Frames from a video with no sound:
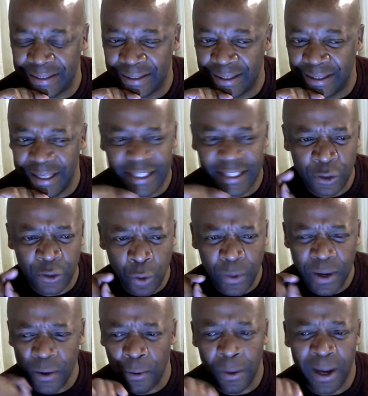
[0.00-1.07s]
It's doing
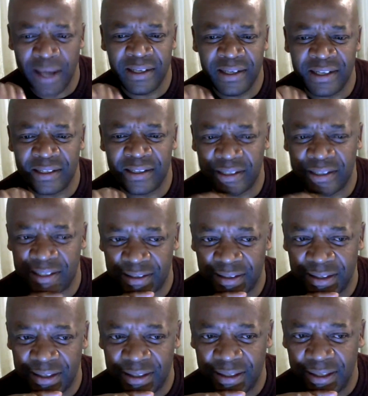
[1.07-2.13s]
wonders.
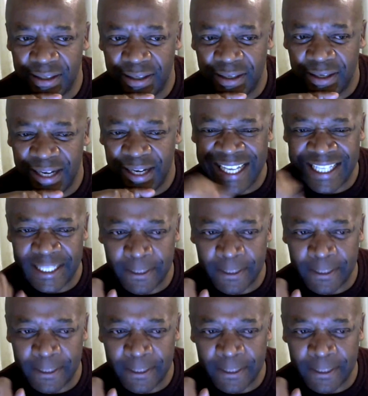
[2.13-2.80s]
It's